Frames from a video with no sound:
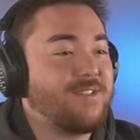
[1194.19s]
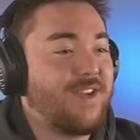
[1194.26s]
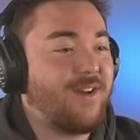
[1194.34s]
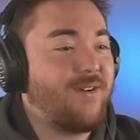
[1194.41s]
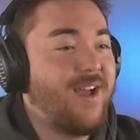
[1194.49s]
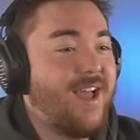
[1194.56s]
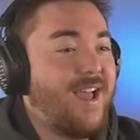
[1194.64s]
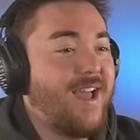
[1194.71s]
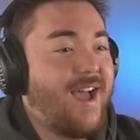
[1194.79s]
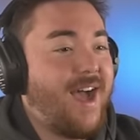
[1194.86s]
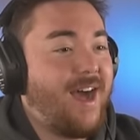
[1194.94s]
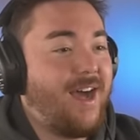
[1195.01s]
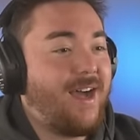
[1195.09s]
So
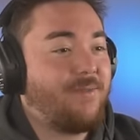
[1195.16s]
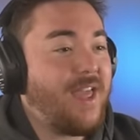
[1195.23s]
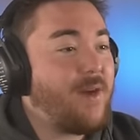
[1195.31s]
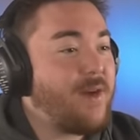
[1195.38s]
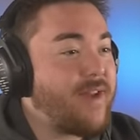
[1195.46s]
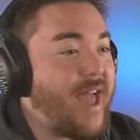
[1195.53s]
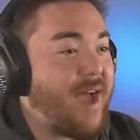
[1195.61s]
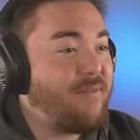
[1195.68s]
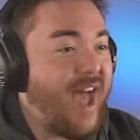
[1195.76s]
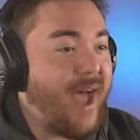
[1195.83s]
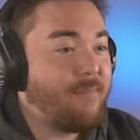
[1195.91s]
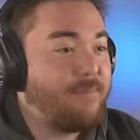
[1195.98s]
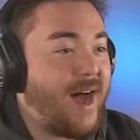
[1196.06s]
uh, they don't even have
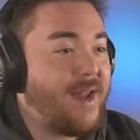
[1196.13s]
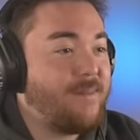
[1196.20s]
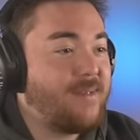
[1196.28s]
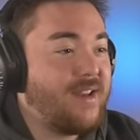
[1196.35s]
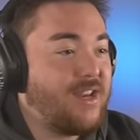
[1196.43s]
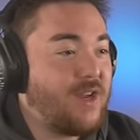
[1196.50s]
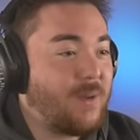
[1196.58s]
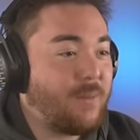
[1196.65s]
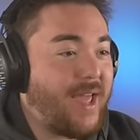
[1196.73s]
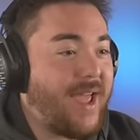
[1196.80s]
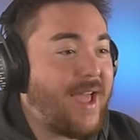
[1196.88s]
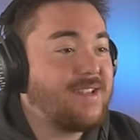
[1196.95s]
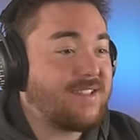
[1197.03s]
that, but you can
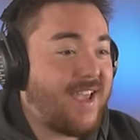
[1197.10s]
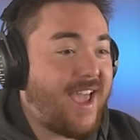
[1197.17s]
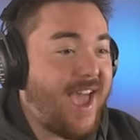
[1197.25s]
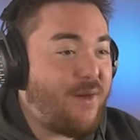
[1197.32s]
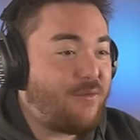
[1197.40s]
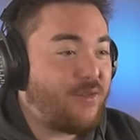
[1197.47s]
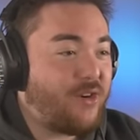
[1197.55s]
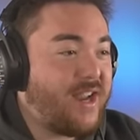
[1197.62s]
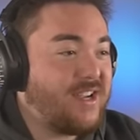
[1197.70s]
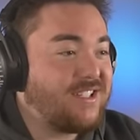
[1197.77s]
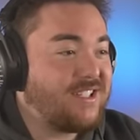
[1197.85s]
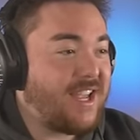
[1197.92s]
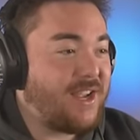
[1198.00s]
play as
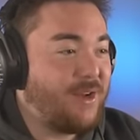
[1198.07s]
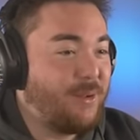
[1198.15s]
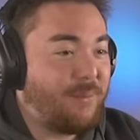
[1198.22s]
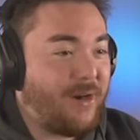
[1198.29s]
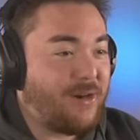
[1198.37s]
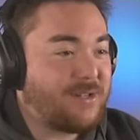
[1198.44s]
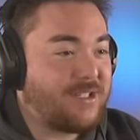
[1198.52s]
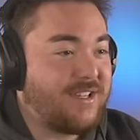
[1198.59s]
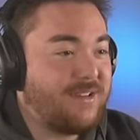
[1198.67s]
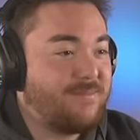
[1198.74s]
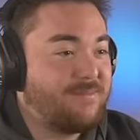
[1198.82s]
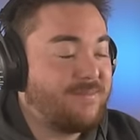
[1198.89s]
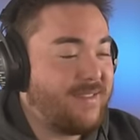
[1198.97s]
every single
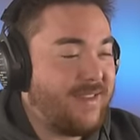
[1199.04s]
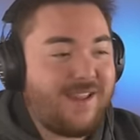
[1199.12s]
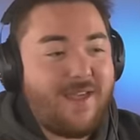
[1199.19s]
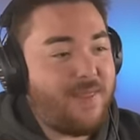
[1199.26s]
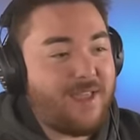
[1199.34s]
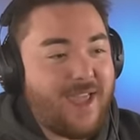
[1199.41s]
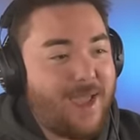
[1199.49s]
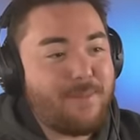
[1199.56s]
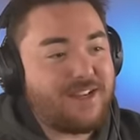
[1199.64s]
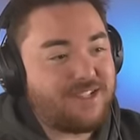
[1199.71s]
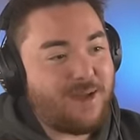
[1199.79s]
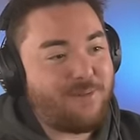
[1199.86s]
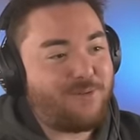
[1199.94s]
person in the game
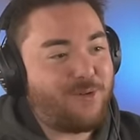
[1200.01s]
except